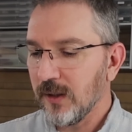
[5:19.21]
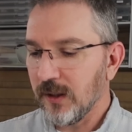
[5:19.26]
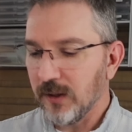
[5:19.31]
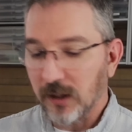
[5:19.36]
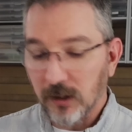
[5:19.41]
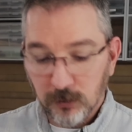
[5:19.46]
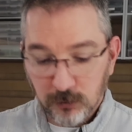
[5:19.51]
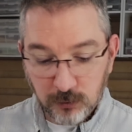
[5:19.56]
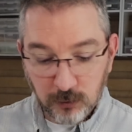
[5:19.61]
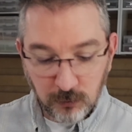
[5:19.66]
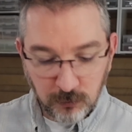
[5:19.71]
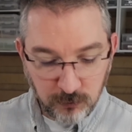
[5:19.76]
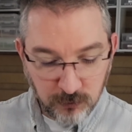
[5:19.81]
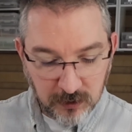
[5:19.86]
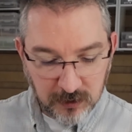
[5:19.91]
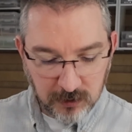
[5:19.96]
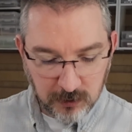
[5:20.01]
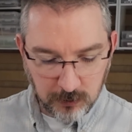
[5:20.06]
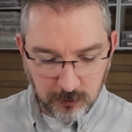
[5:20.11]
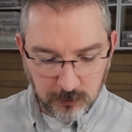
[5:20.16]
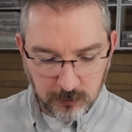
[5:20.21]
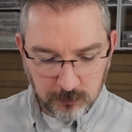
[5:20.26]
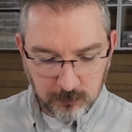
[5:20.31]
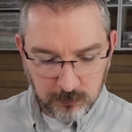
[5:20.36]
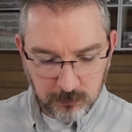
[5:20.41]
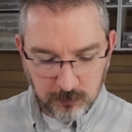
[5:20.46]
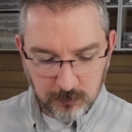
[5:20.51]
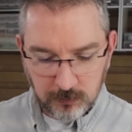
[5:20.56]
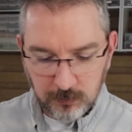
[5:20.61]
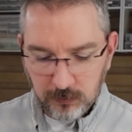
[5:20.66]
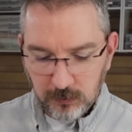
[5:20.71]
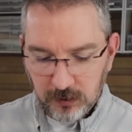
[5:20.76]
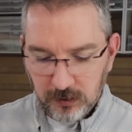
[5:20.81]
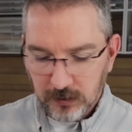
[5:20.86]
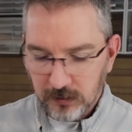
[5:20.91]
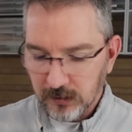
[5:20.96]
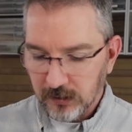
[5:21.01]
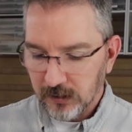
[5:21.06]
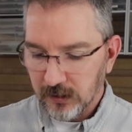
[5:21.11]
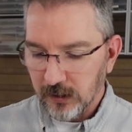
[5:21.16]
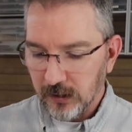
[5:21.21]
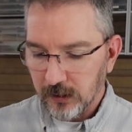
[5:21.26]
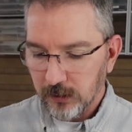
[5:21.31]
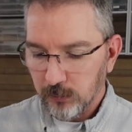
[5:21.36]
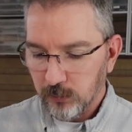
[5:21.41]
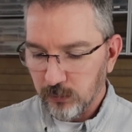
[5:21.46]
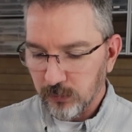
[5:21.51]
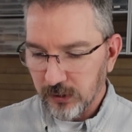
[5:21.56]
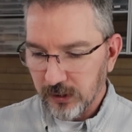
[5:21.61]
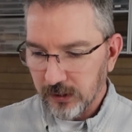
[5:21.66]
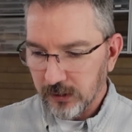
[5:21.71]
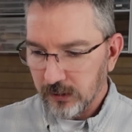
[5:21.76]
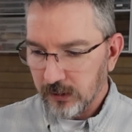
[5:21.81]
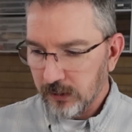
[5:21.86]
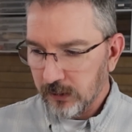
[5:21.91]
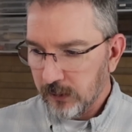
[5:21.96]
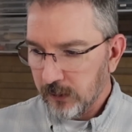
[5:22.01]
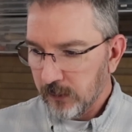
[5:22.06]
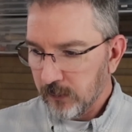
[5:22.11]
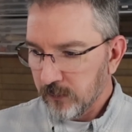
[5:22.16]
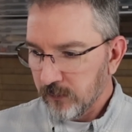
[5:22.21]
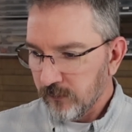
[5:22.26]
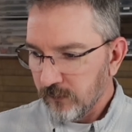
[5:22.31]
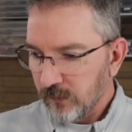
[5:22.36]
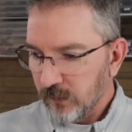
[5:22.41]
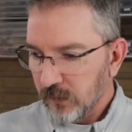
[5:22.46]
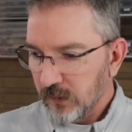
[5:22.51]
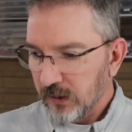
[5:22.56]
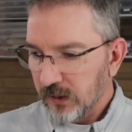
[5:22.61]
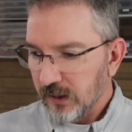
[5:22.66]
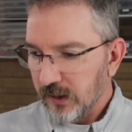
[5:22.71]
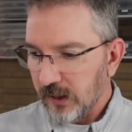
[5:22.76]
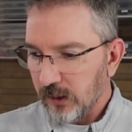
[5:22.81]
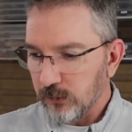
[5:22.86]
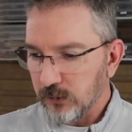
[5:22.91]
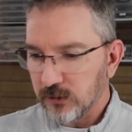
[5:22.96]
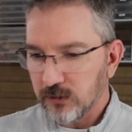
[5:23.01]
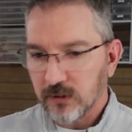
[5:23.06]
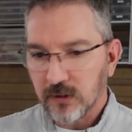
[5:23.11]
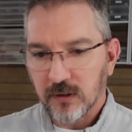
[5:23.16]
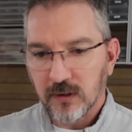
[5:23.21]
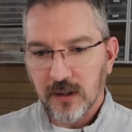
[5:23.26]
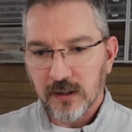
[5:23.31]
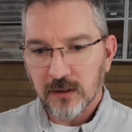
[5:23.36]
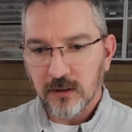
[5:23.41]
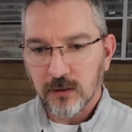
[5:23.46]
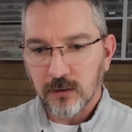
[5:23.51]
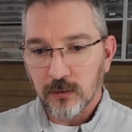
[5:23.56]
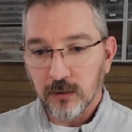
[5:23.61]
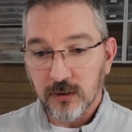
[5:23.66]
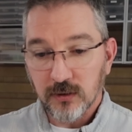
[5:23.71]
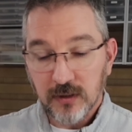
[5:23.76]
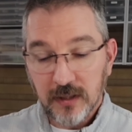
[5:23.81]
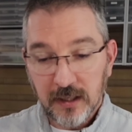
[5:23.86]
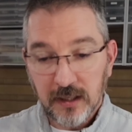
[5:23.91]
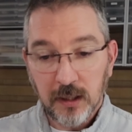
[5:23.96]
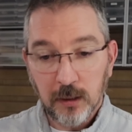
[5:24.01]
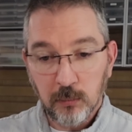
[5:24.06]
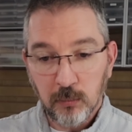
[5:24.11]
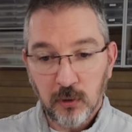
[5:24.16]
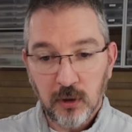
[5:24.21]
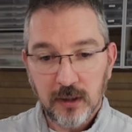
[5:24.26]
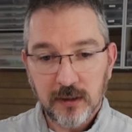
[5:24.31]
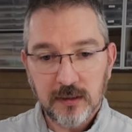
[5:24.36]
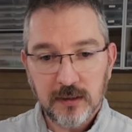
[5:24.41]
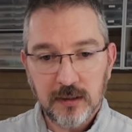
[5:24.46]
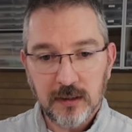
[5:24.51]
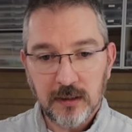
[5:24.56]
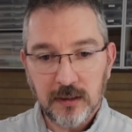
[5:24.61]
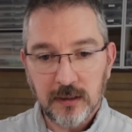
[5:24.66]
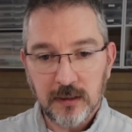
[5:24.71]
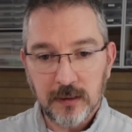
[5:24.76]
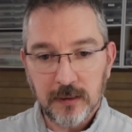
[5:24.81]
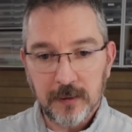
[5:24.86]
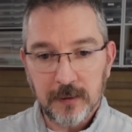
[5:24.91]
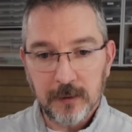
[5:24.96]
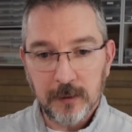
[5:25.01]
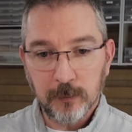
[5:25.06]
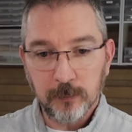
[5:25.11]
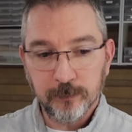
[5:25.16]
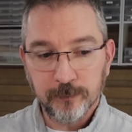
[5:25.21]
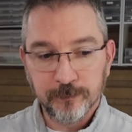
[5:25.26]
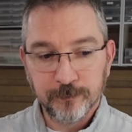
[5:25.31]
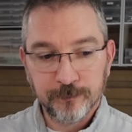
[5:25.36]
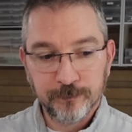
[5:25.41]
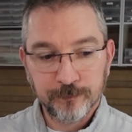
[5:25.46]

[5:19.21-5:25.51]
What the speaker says: Now there's no figure in the kit, but I would still like to do this. And I bought the